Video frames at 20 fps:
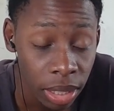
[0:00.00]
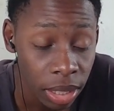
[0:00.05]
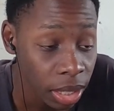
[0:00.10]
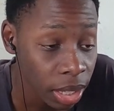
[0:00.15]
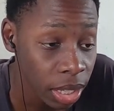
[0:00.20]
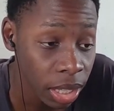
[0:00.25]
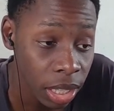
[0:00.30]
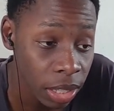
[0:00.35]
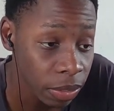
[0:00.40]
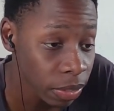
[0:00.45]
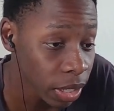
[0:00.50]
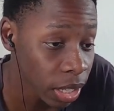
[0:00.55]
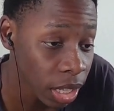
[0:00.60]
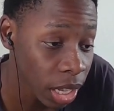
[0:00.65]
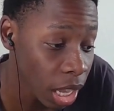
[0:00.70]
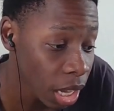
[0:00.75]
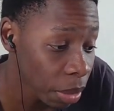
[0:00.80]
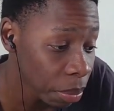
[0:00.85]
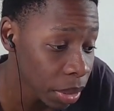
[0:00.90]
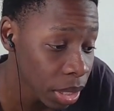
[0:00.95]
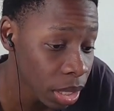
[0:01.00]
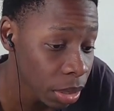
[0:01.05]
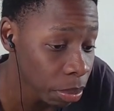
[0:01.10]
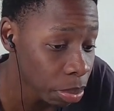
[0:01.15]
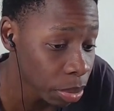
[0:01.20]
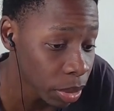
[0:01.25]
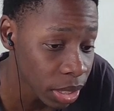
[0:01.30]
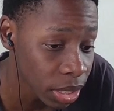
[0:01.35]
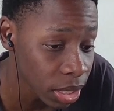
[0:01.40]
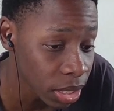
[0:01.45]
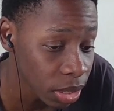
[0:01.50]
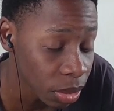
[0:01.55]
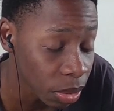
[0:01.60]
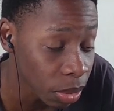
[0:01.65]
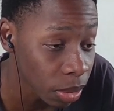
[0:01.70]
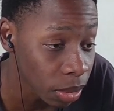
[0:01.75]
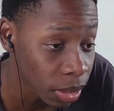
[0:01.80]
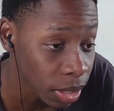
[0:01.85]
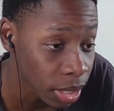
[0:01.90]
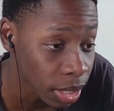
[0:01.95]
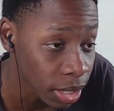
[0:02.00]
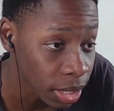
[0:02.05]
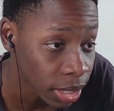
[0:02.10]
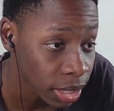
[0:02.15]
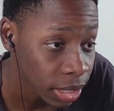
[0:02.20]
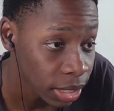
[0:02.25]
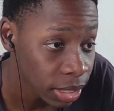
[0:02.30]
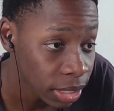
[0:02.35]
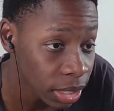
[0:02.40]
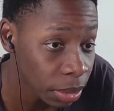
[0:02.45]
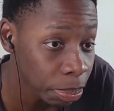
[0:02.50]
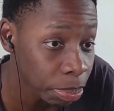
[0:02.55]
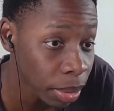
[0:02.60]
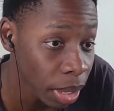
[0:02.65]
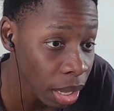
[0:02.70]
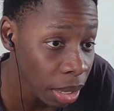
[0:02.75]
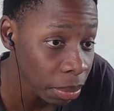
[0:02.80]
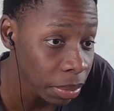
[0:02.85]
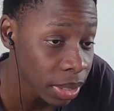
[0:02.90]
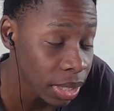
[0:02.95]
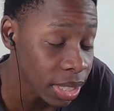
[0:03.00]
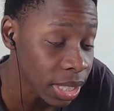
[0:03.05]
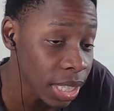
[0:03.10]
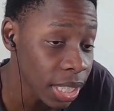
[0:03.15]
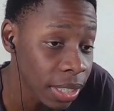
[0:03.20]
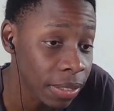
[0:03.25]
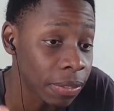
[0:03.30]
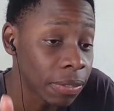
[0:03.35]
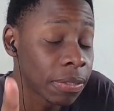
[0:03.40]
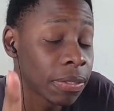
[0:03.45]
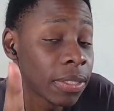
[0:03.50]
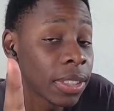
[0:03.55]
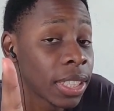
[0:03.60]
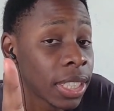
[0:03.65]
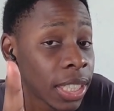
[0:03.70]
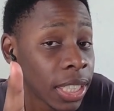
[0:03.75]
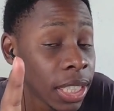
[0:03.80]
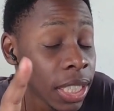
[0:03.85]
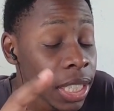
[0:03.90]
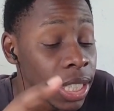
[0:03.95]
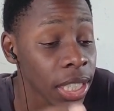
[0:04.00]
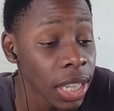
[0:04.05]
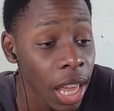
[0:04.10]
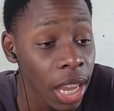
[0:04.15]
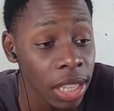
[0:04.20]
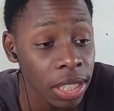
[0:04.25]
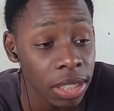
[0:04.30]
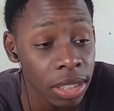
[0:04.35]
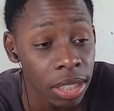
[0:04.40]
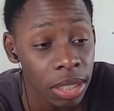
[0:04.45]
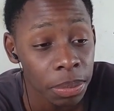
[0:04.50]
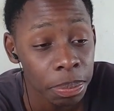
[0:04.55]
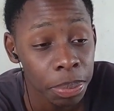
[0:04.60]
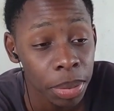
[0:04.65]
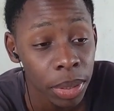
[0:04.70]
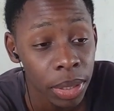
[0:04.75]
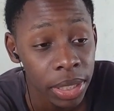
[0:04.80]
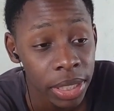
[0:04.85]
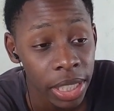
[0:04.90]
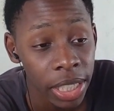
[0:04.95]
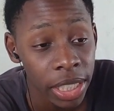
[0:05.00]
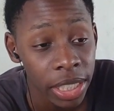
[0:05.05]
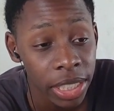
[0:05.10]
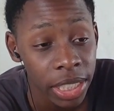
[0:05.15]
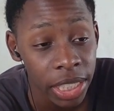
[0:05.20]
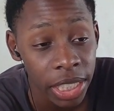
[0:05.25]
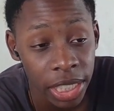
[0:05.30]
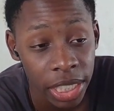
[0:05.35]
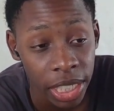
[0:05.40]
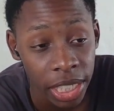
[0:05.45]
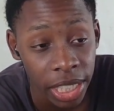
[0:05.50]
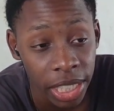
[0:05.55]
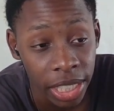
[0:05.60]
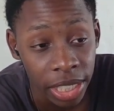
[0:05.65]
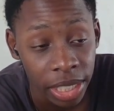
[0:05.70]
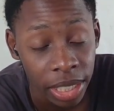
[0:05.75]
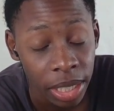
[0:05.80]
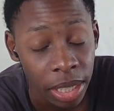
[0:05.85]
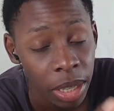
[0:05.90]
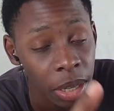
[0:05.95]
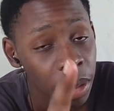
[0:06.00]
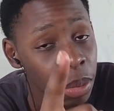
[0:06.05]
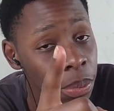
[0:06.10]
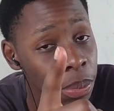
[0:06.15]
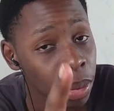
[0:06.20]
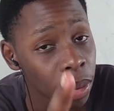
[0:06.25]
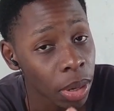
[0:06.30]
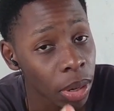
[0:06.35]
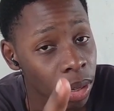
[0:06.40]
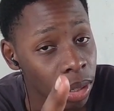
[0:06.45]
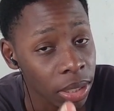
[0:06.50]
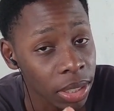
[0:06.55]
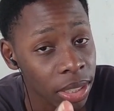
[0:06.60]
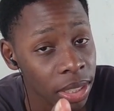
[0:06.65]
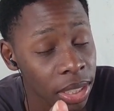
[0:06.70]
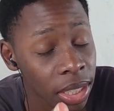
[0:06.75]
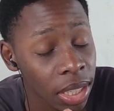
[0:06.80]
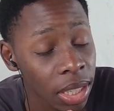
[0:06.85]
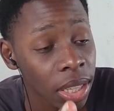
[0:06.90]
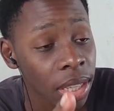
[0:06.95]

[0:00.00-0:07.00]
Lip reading: Hey, he finna like being in prison, or the problem is if he likes to put the D in. Pause.